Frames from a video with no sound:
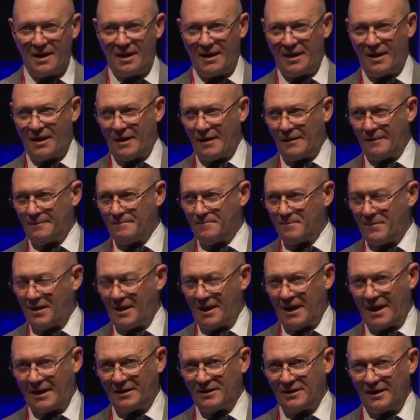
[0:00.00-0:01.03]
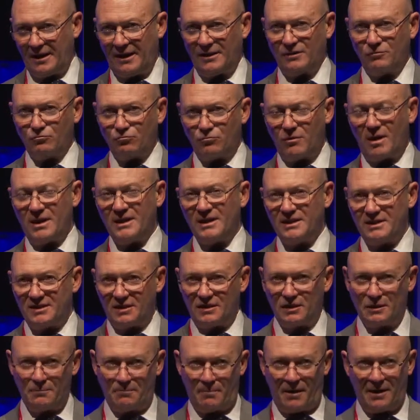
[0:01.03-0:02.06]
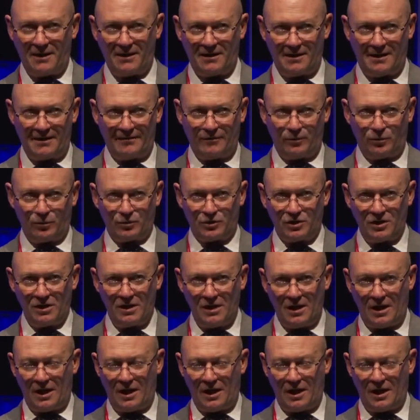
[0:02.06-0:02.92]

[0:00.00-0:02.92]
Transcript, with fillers: um, and, and raise the debate levels